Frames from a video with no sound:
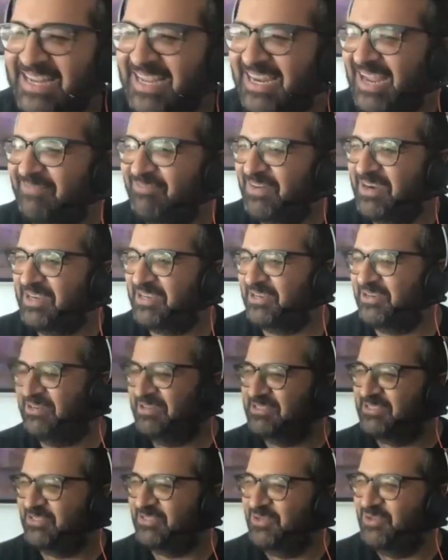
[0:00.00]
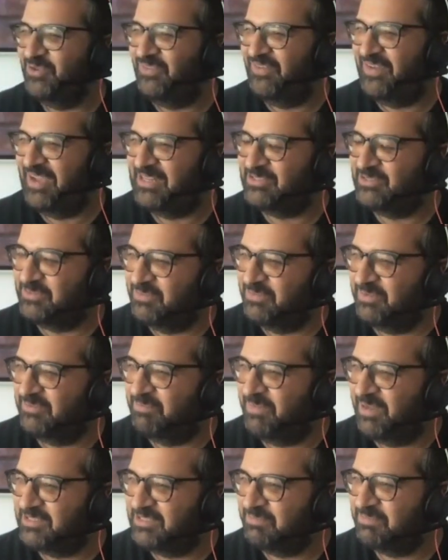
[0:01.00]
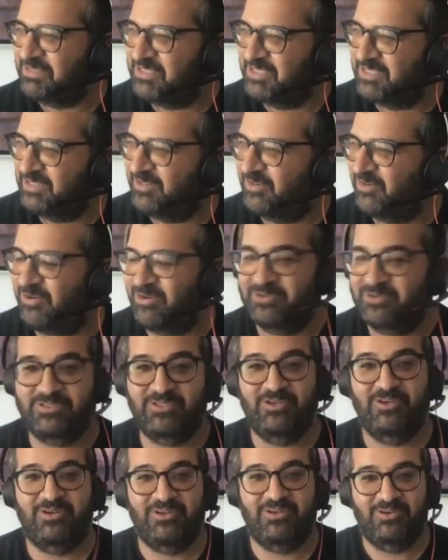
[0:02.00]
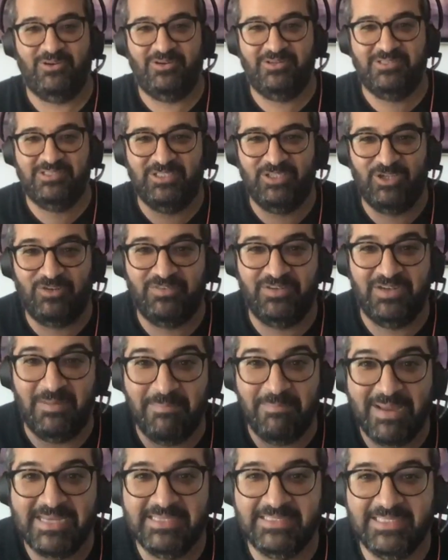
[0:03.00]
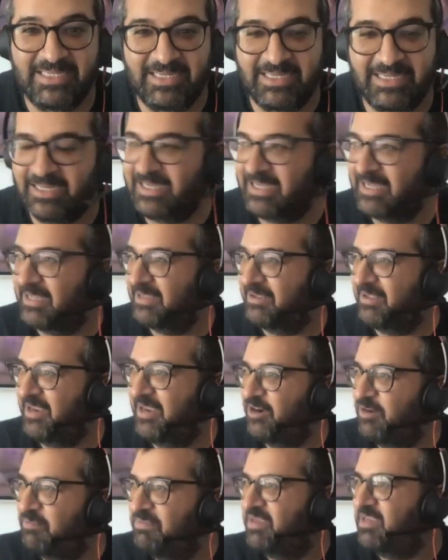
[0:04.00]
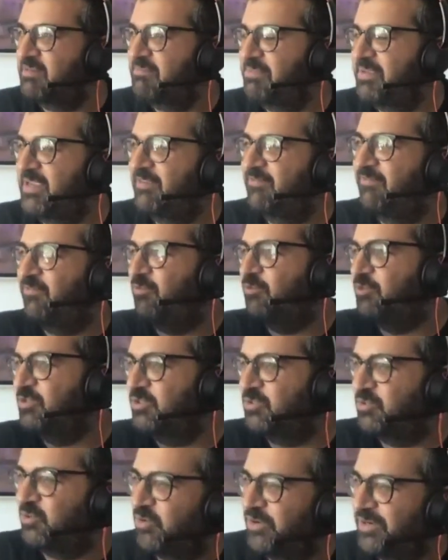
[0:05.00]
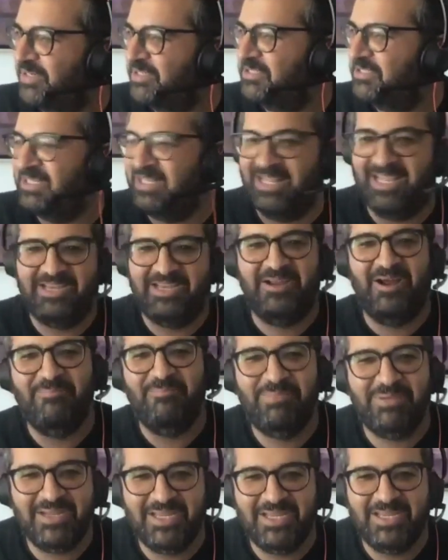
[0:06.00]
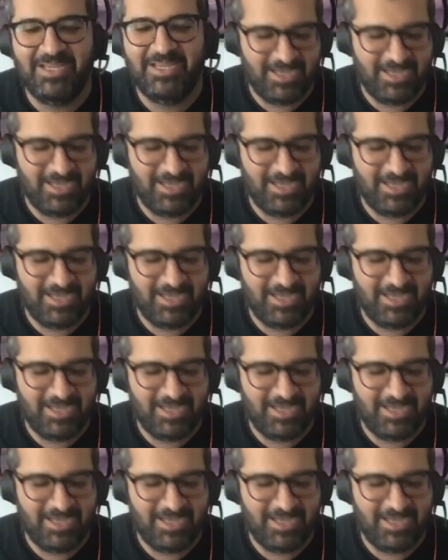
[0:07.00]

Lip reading: And I'm very curious. So you had multiple CEO roles. You're CEO of an amazing Airbnb for storage like company.